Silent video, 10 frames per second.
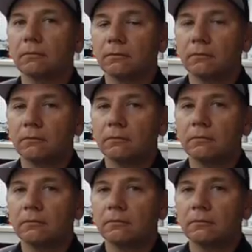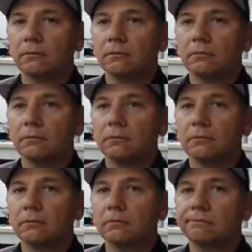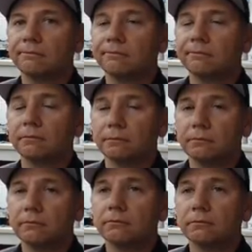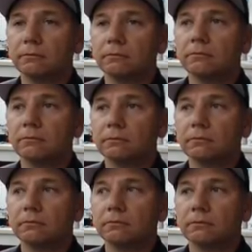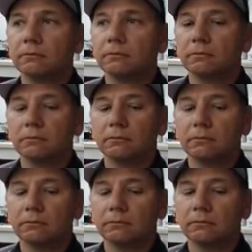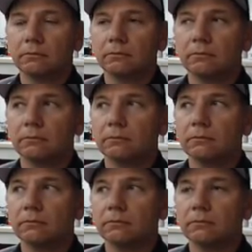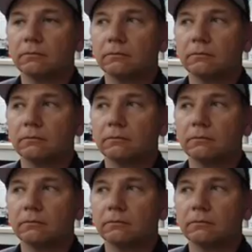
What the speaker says: No words are spoken by the person on screen.